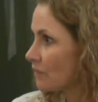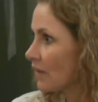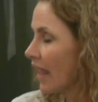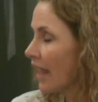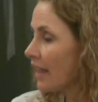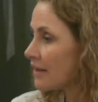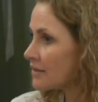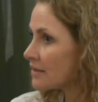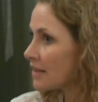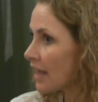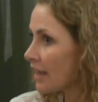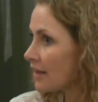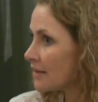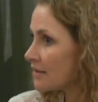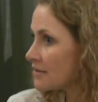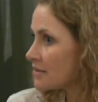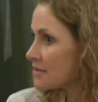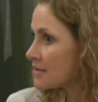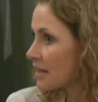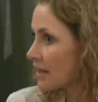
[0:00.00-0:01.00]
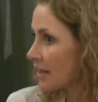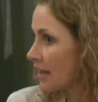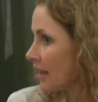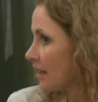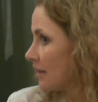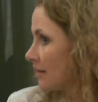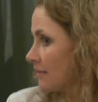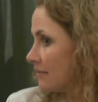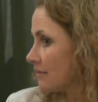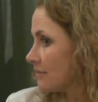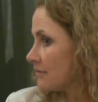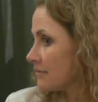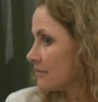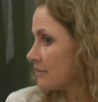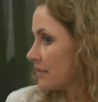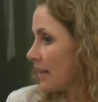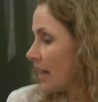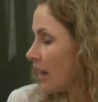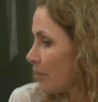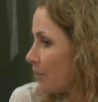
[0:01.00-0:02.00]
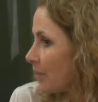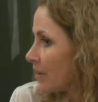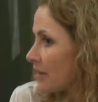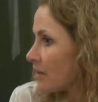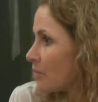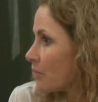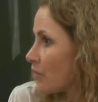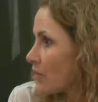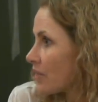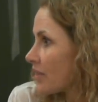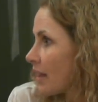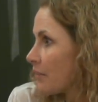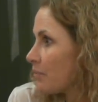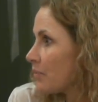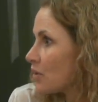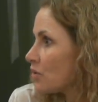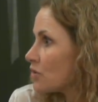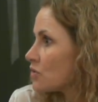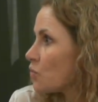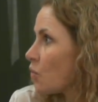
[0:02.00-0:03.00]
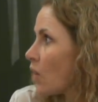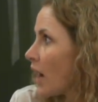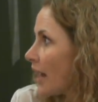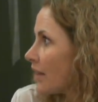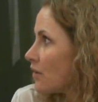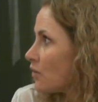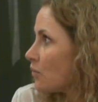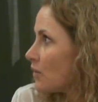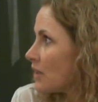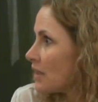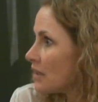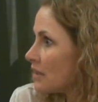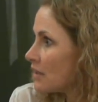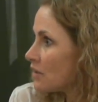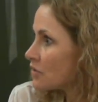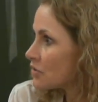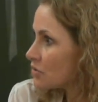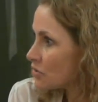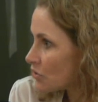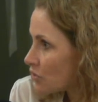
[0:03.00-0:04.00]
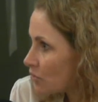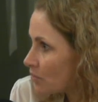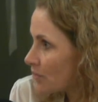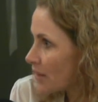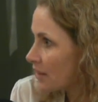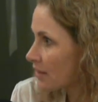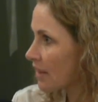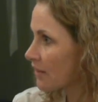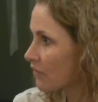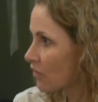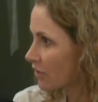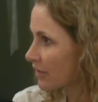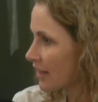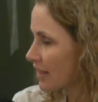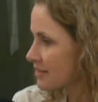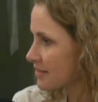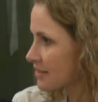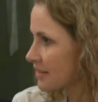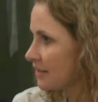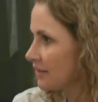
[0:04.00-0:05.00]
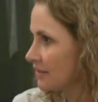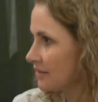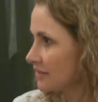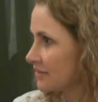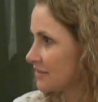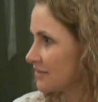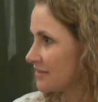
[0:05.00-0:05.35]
And again, helping them with that, because why do we assume that they've got that skill?